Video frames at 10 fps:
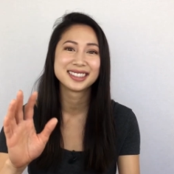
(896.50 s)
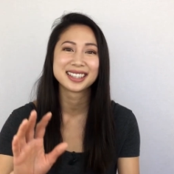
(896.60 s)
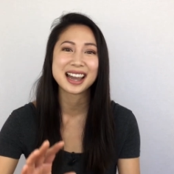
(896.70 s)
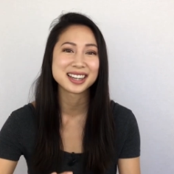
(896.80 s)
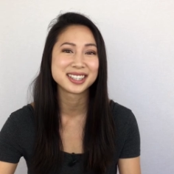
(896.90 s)

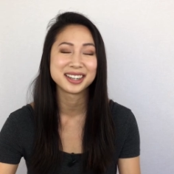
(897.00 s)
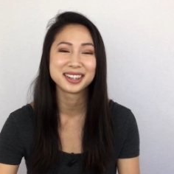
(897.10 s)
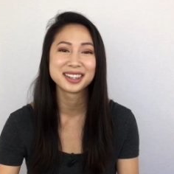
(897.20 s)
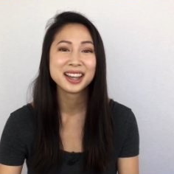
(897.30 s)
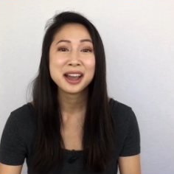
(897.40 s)

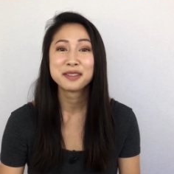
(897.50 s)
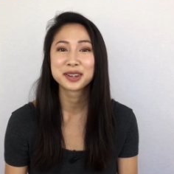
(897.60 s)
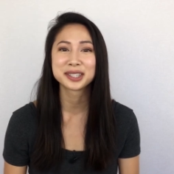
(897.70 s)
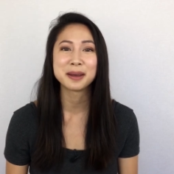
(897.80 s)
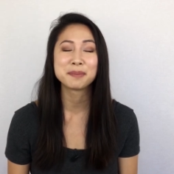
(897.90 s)
cashier
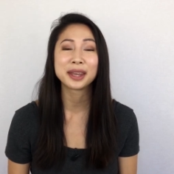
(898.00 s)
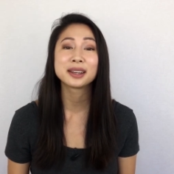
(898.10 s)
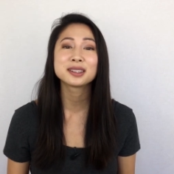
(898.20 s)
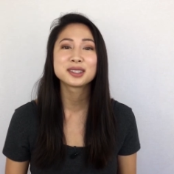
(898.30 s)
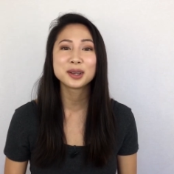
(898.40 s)
for
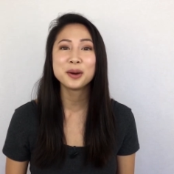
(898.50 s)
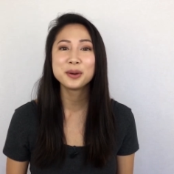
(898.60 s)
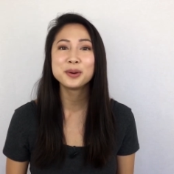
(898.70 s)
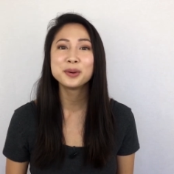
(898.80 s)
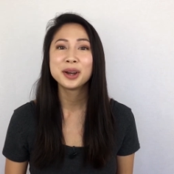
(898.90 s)
something
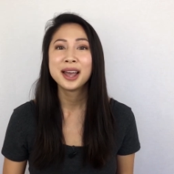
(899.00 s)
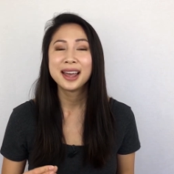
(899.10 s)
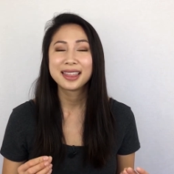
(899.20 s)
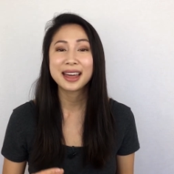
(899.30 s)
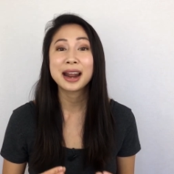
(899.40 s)
so
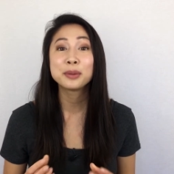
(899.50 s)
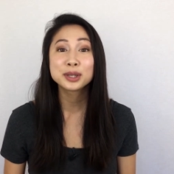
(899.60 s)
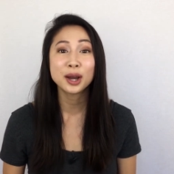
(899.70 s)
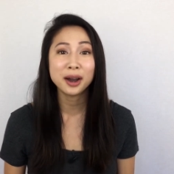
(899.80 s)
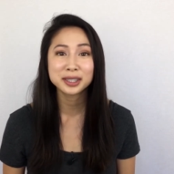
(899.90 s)
that I would
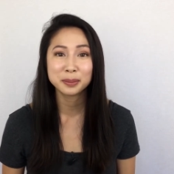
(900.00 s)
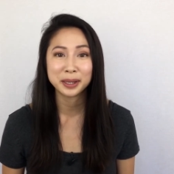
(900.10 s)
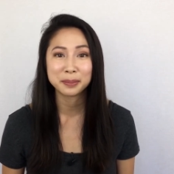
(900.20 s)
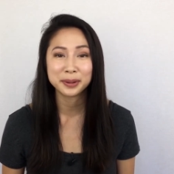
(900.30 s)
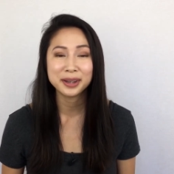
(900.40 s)
talk to
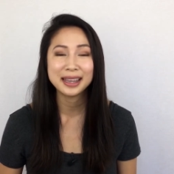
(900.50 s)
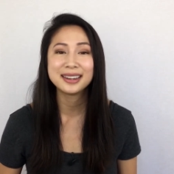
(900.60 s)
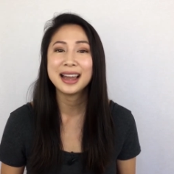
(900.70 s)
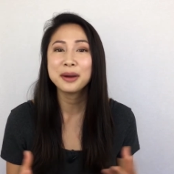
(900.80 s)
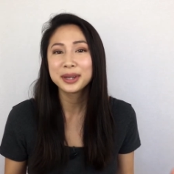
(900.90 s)
people.
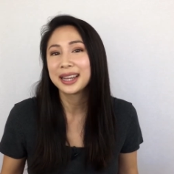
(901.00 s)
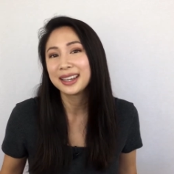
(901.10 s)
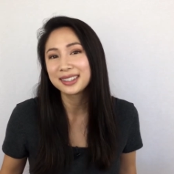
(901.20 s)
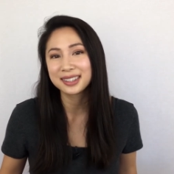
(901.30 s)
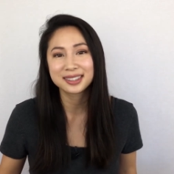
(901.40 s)
And
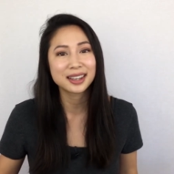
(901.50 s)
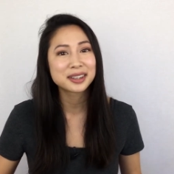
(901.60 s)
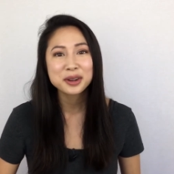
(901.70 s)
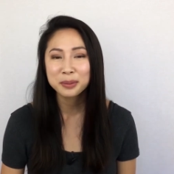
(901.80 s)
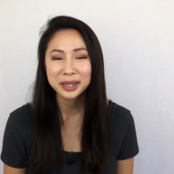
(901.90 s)
nowadays, it's
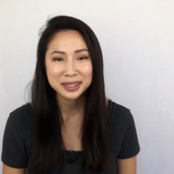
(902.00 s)
like no big